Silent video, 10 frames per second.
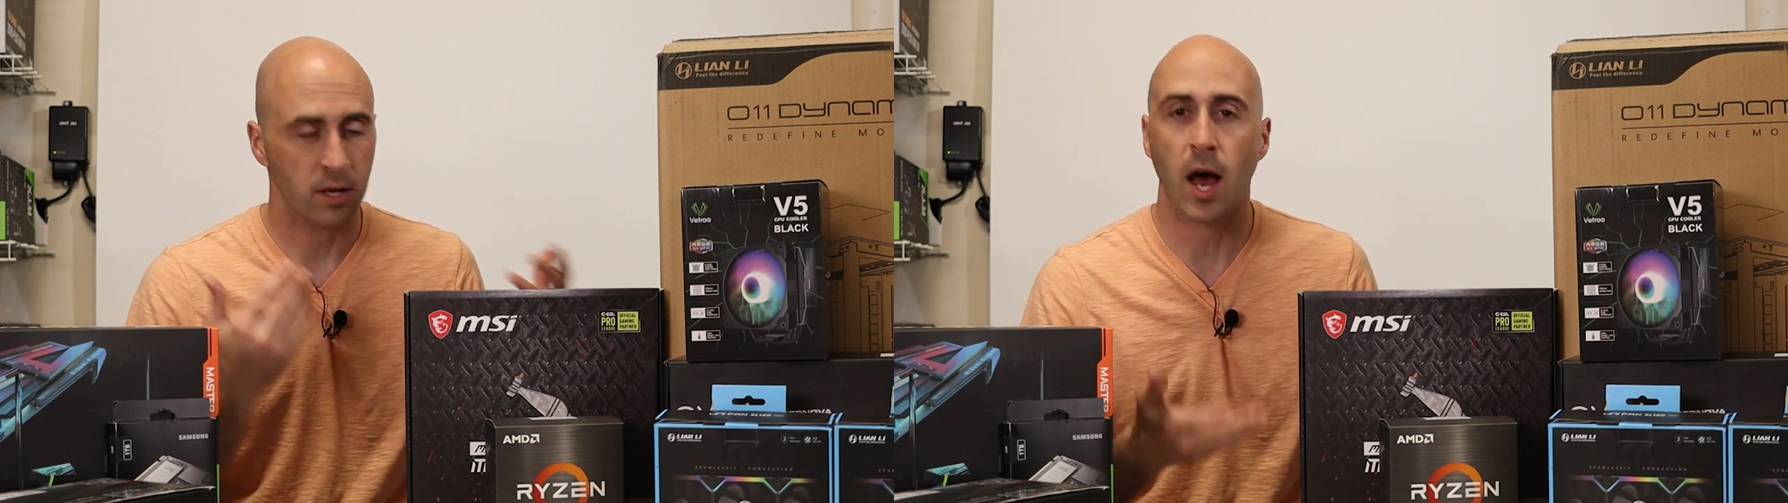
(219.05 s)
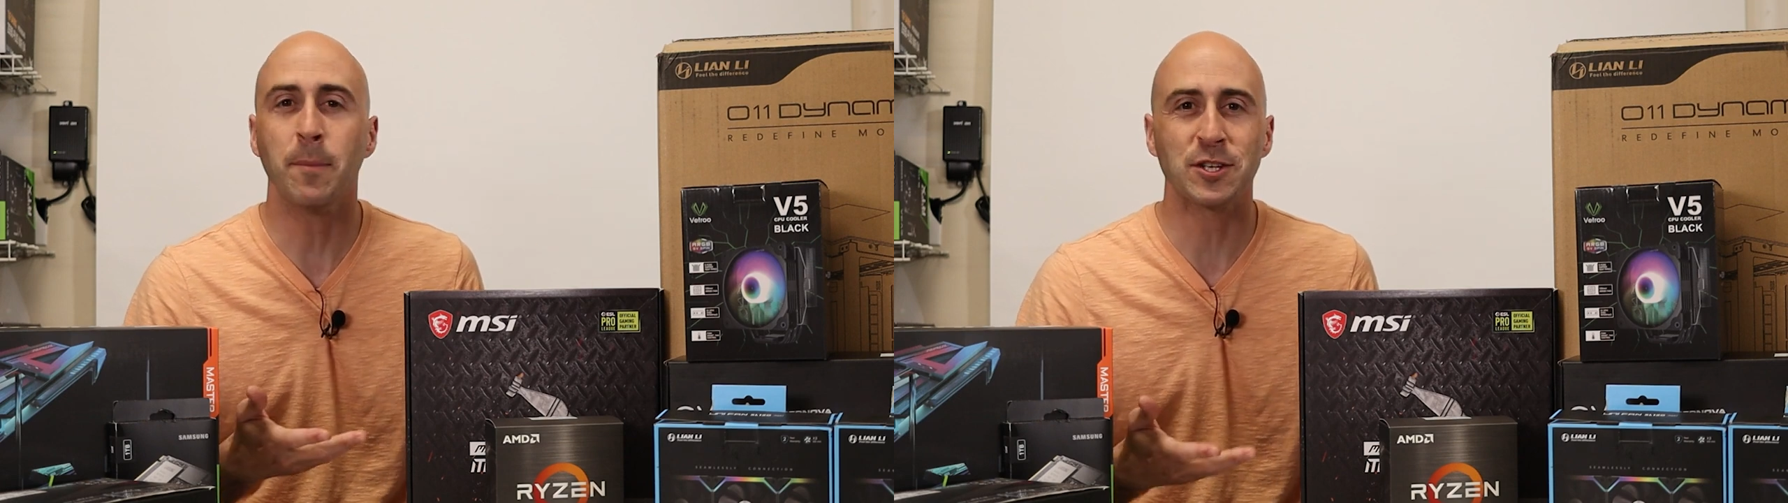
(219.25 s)

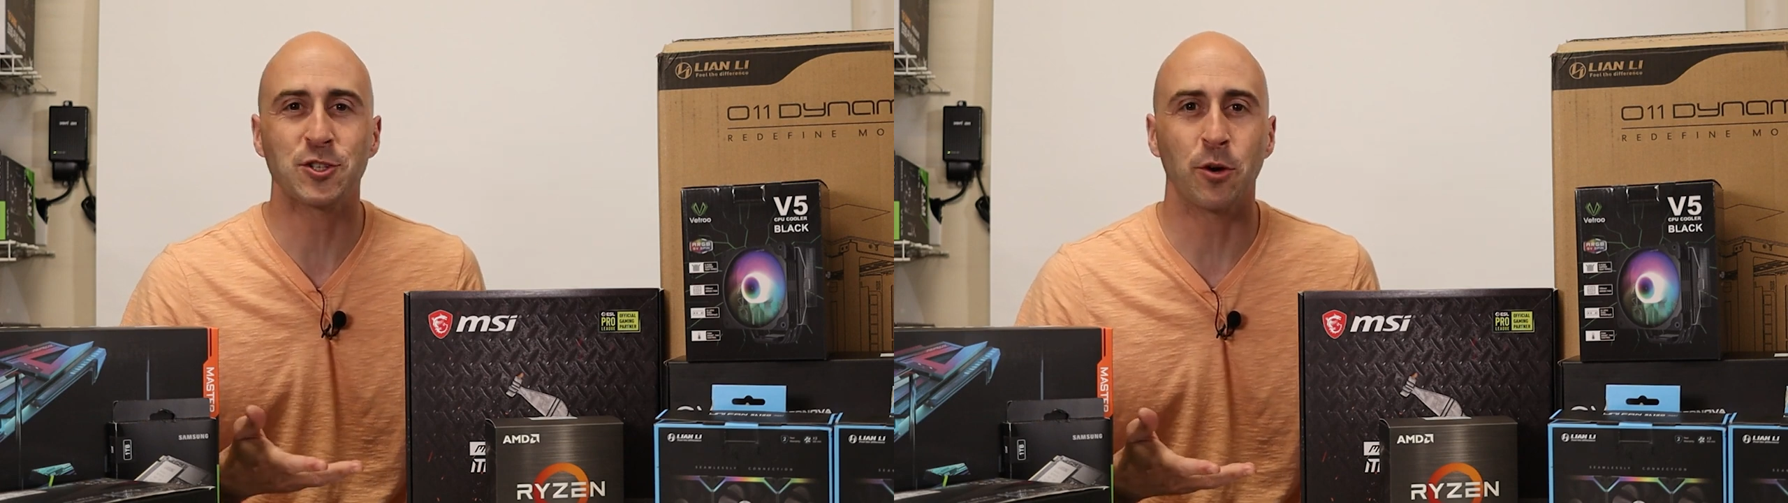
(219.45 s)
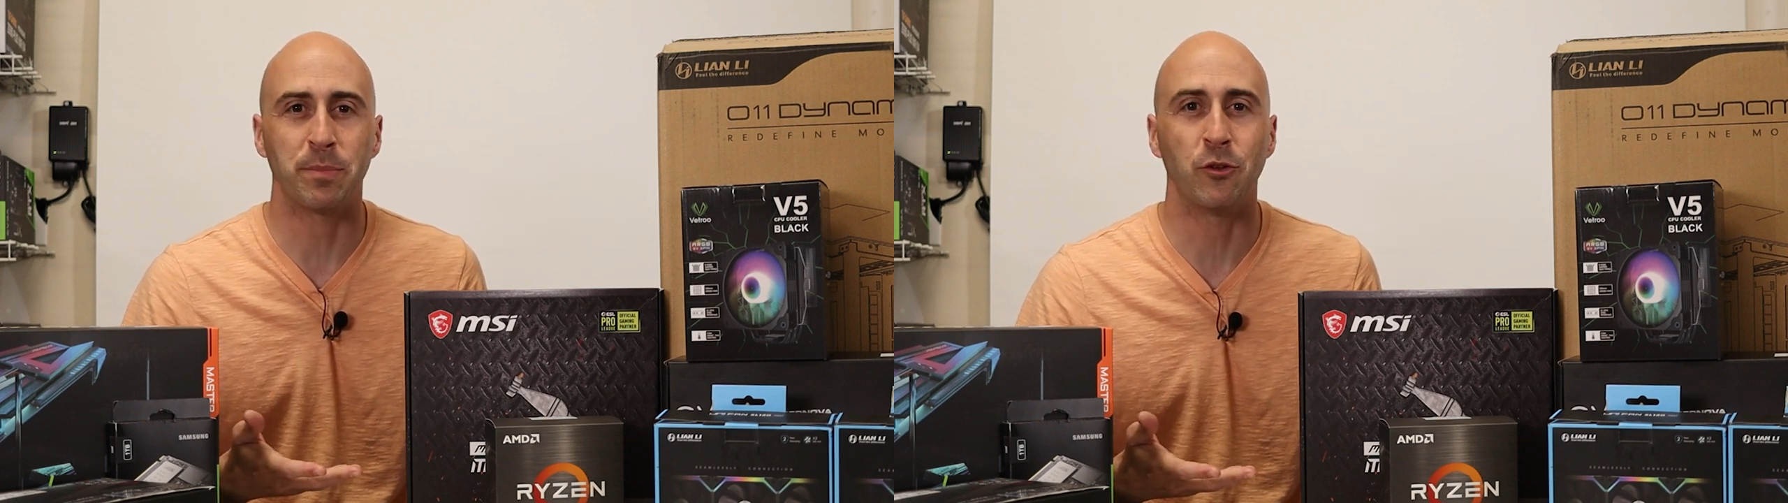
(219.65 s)
I'm gonna
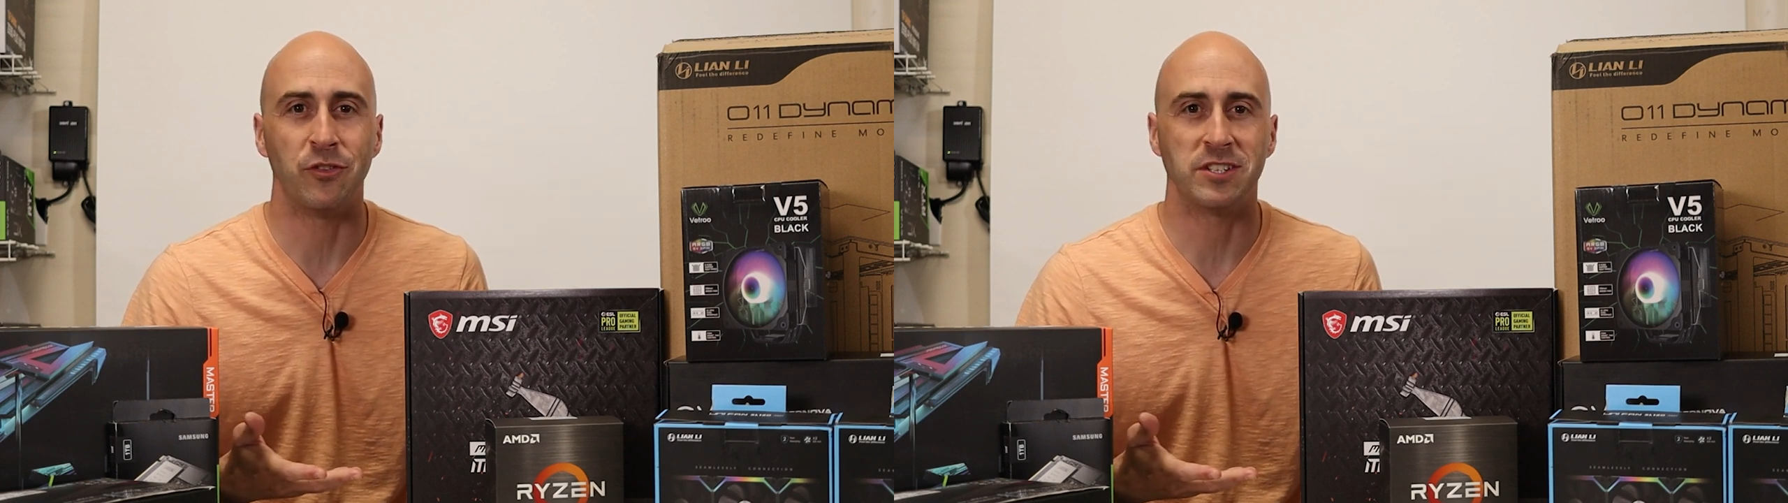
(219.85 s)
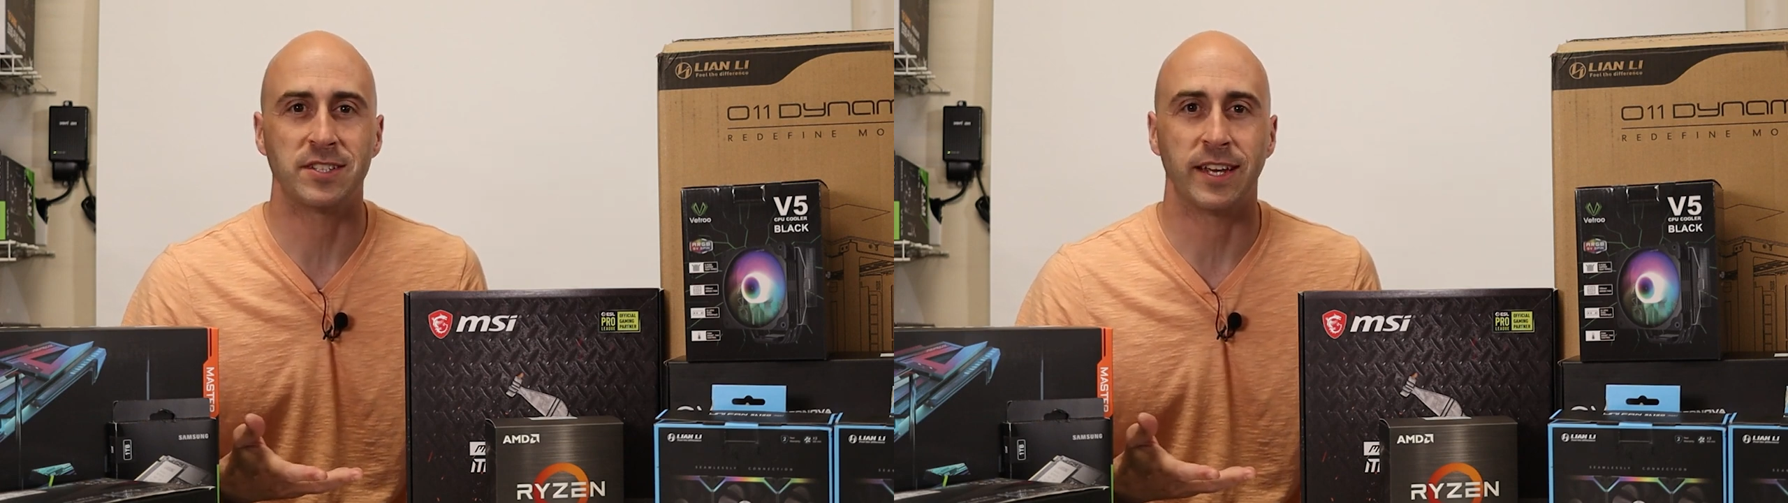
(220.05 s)
start
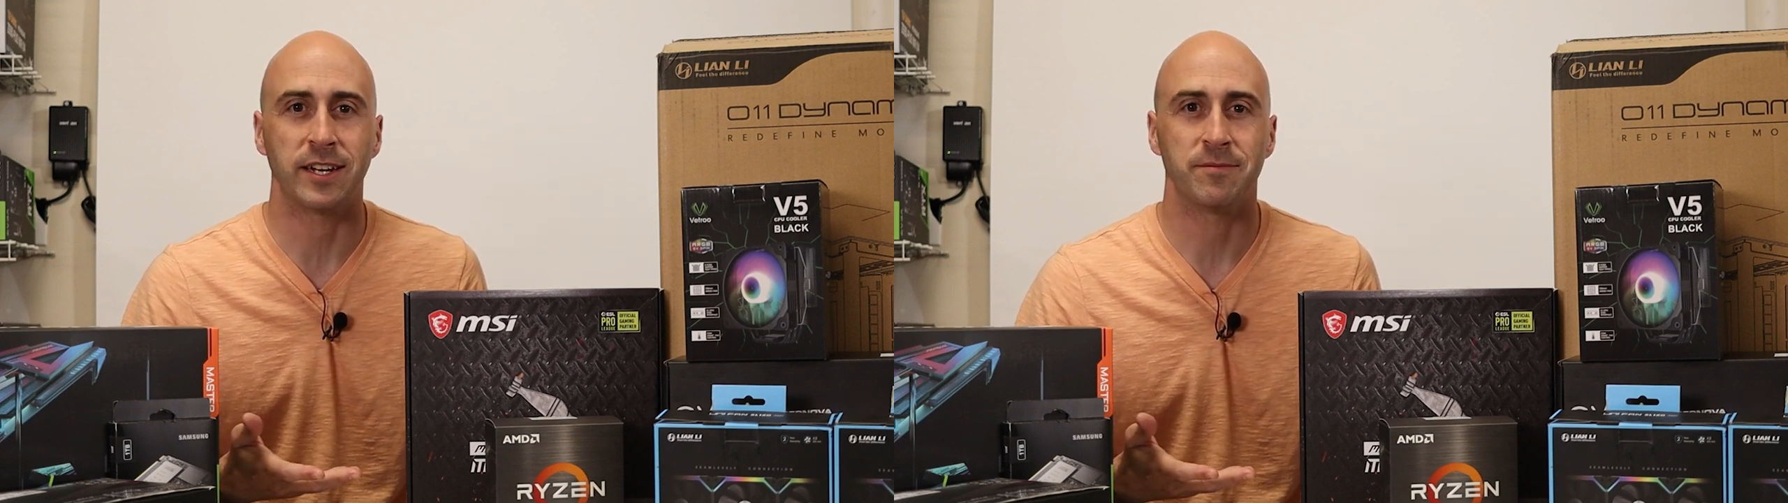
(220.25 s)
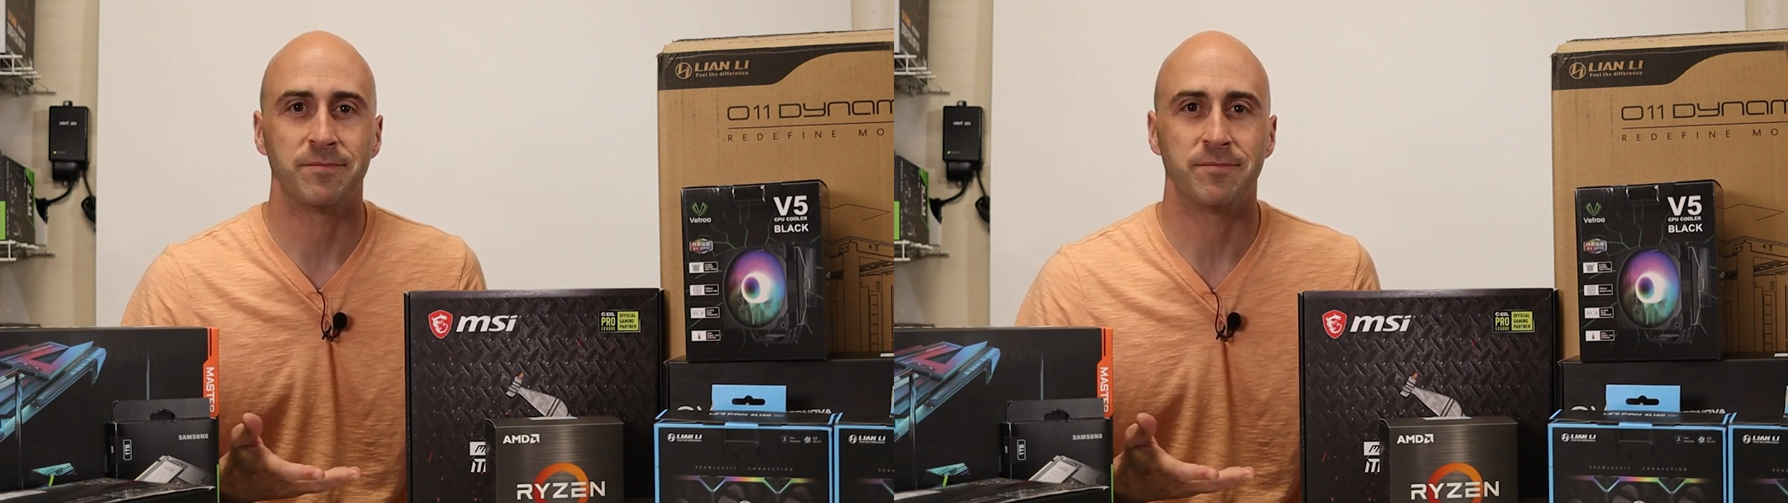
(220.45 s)
building this thing.